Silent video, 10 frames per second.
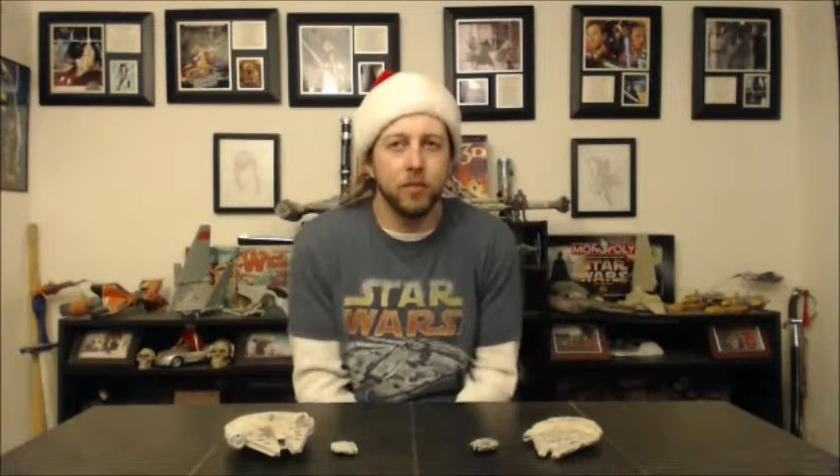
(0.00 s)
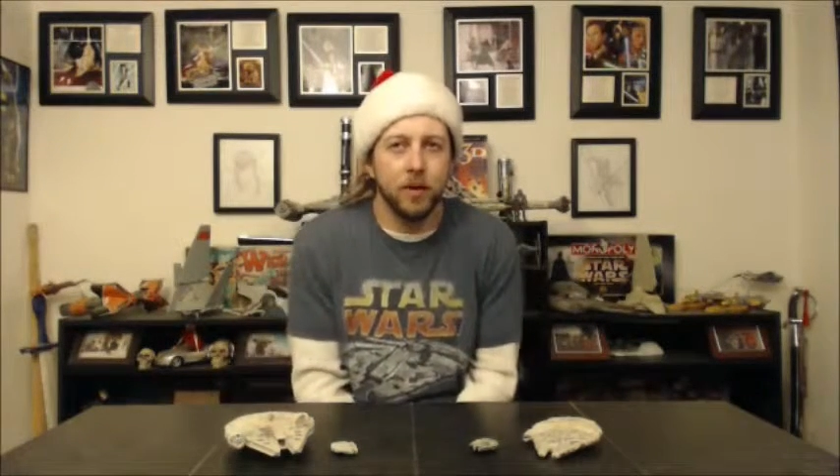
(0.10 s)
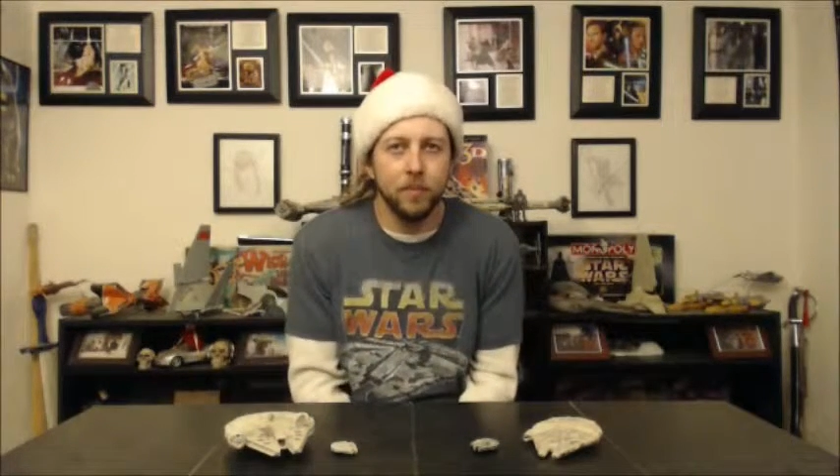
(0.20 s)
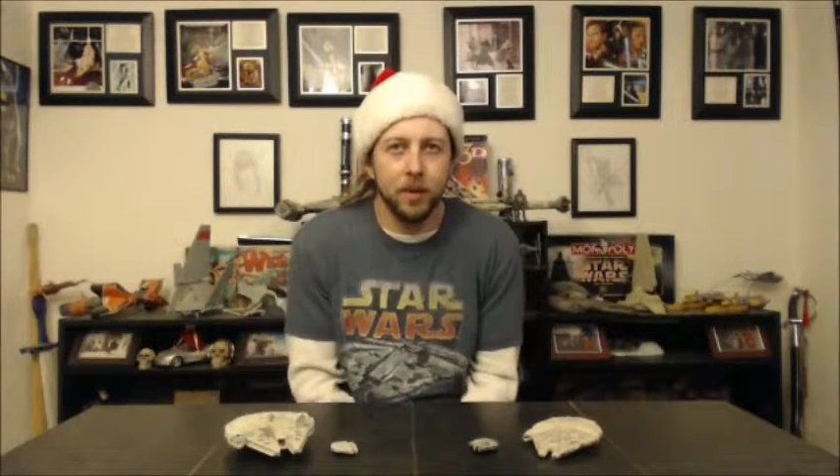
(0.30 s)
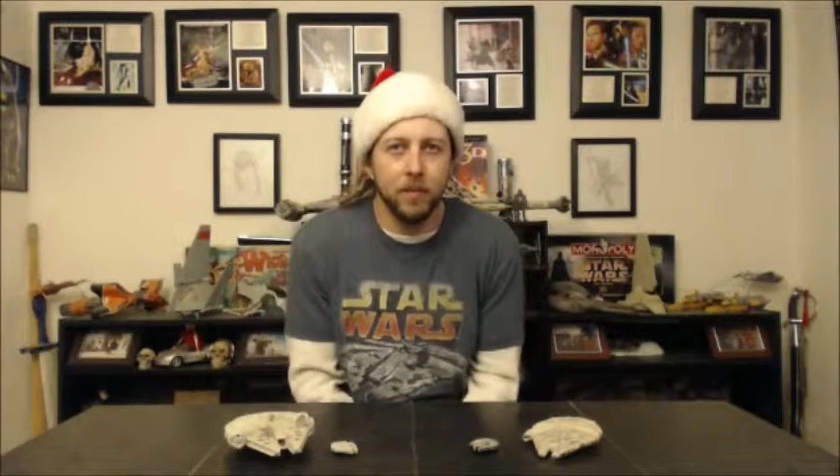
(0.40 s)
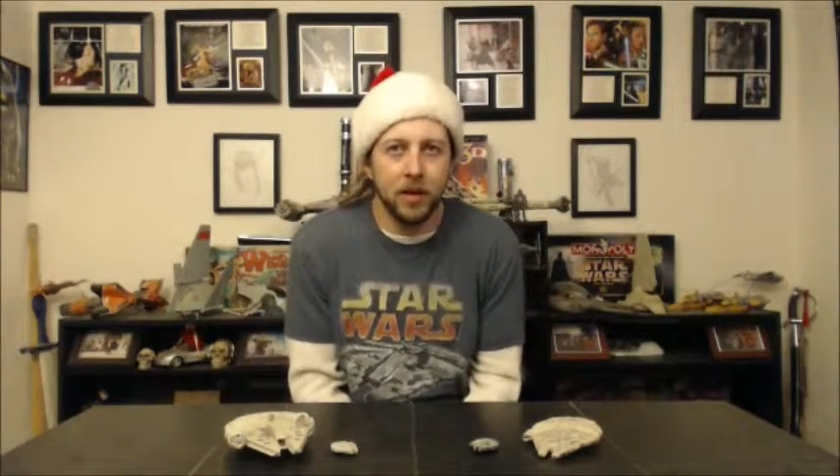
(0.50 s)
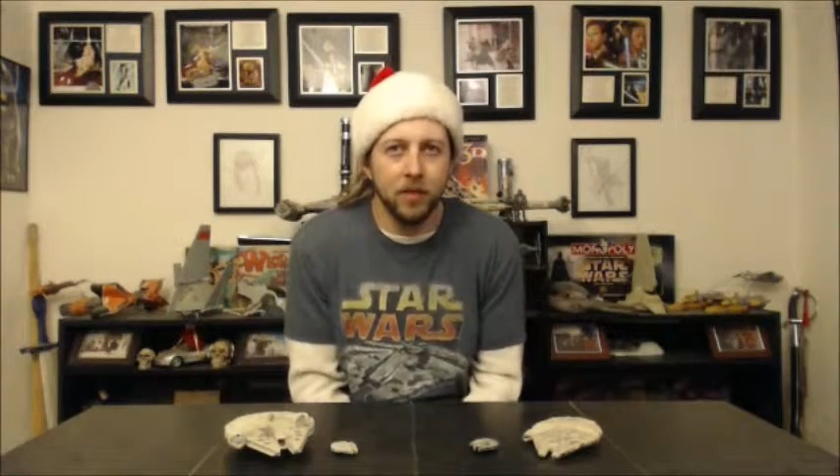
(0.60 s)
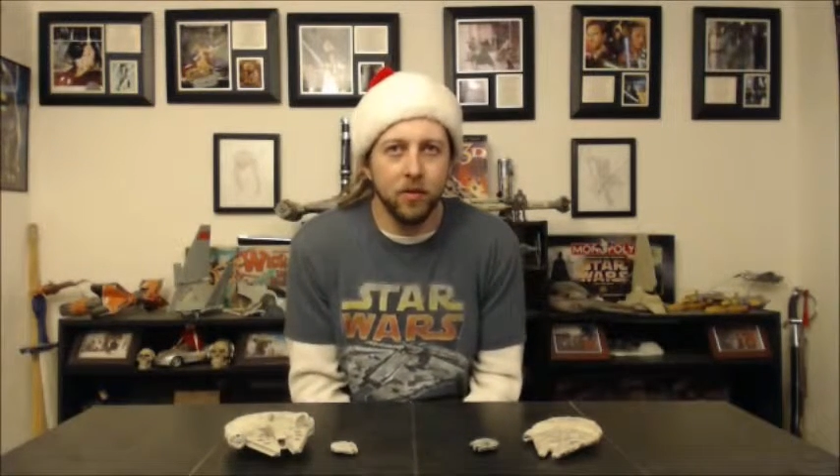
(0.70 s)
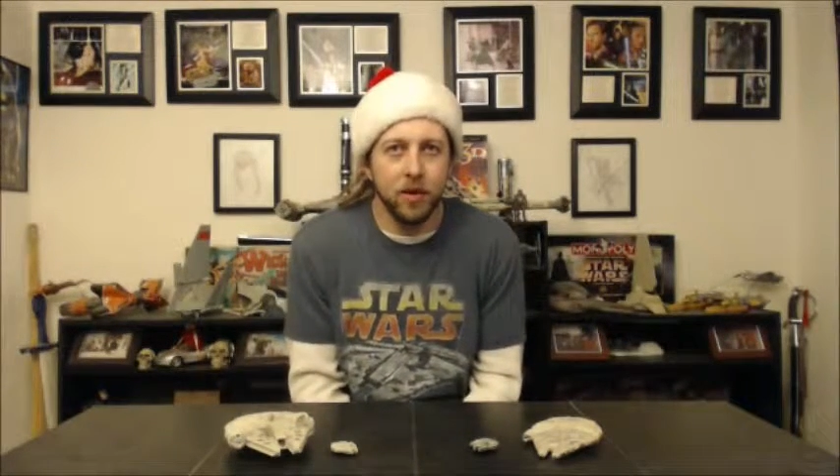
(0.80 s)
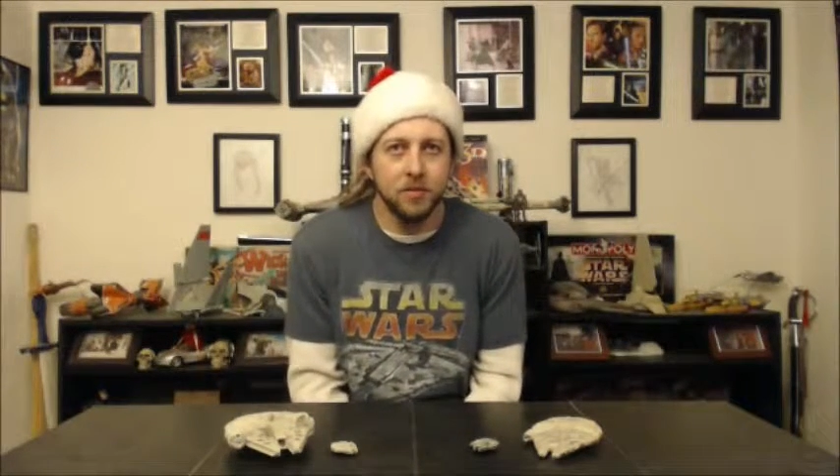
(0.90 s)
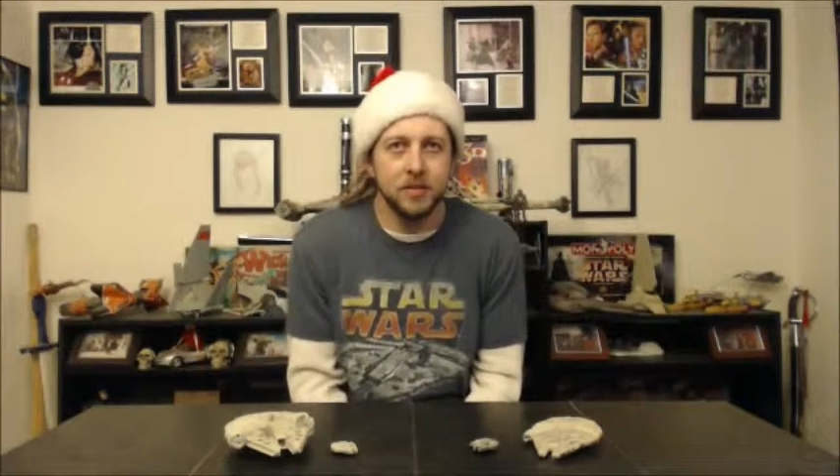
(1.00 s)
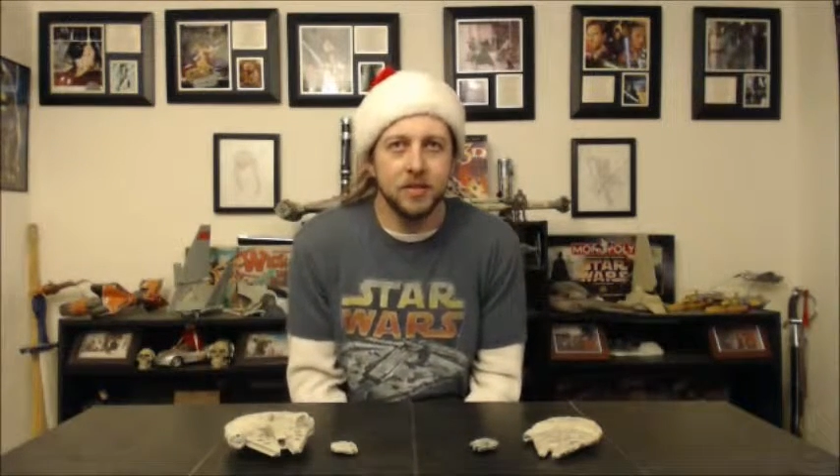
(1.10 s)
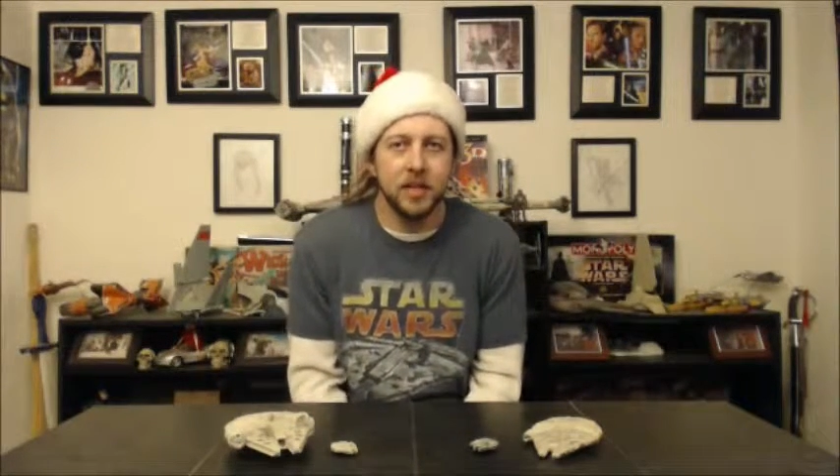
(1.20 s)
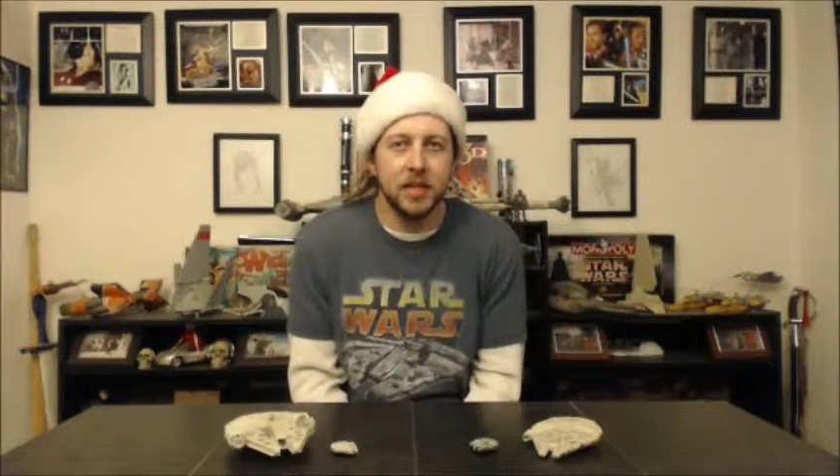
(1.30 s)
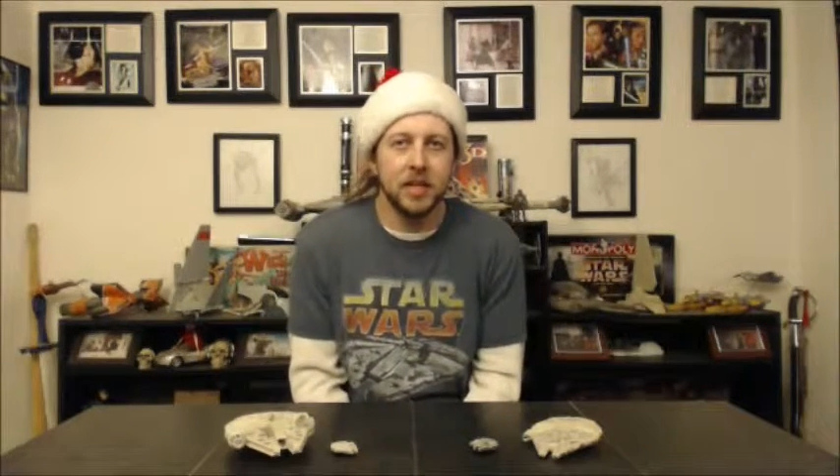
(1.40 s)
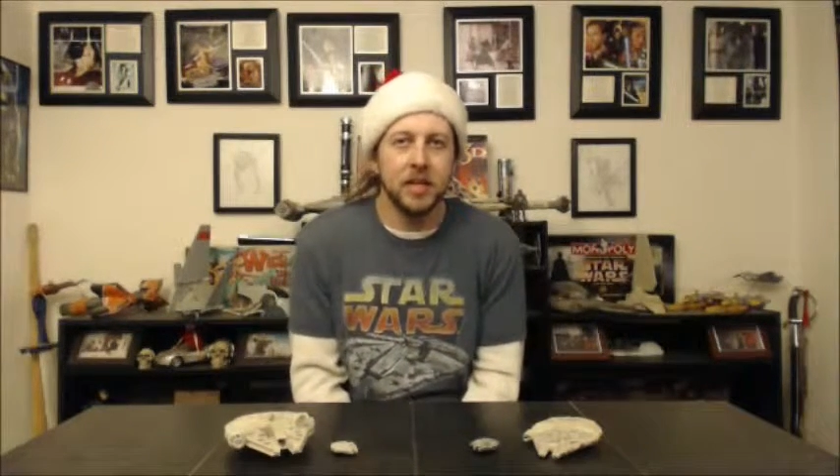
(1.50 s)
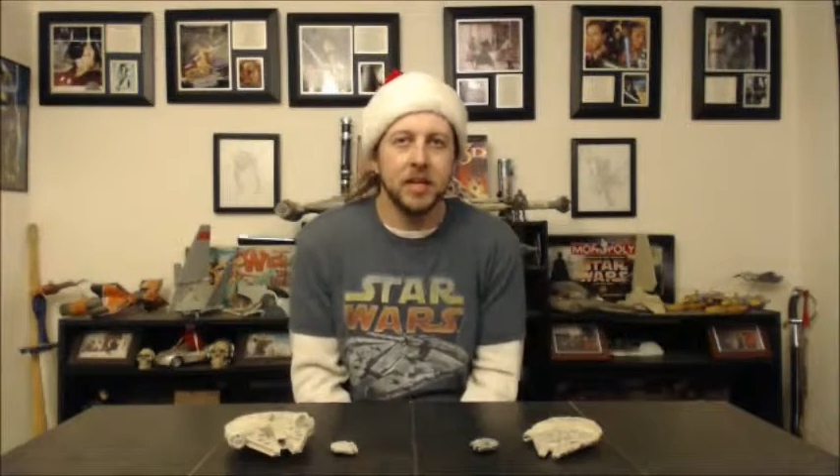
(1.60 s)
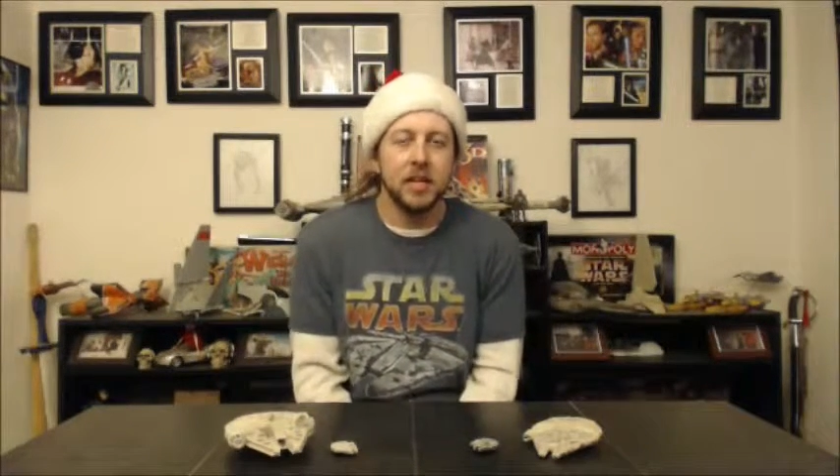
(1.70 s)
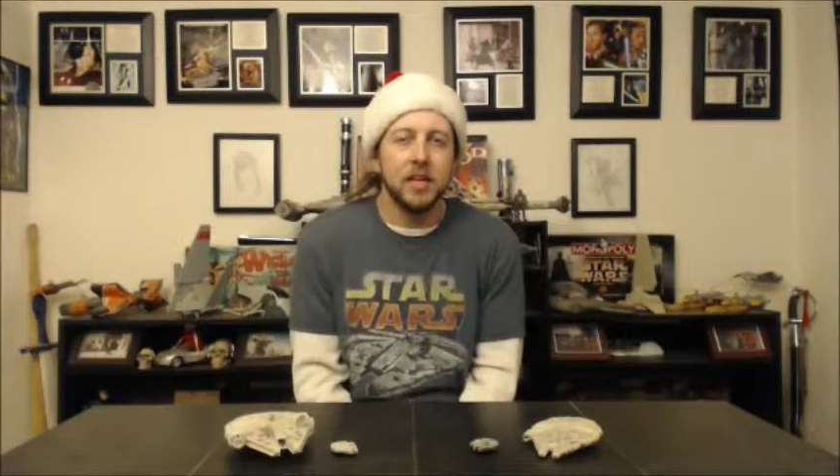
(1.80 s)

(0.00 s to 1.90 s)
really my main gripes, is that